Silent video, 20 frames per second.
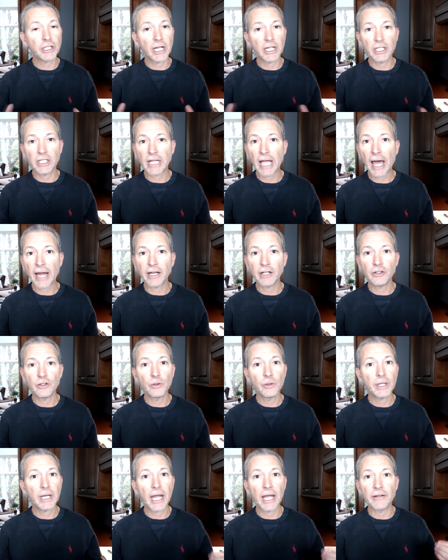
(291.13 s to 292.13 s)
and you got to
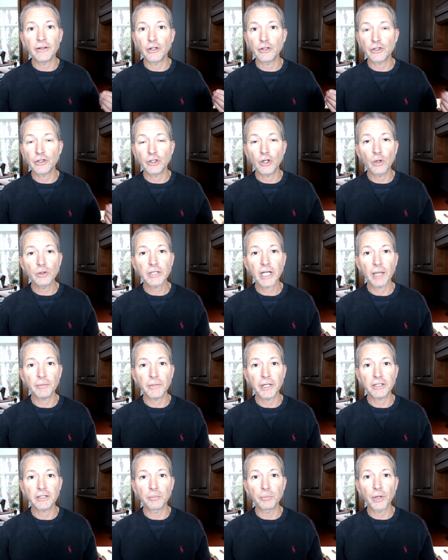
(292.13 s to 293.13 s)
do it, and there's no time
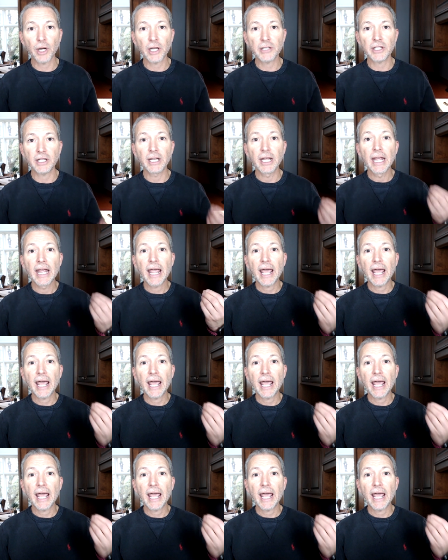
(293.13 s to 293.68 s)
like the present.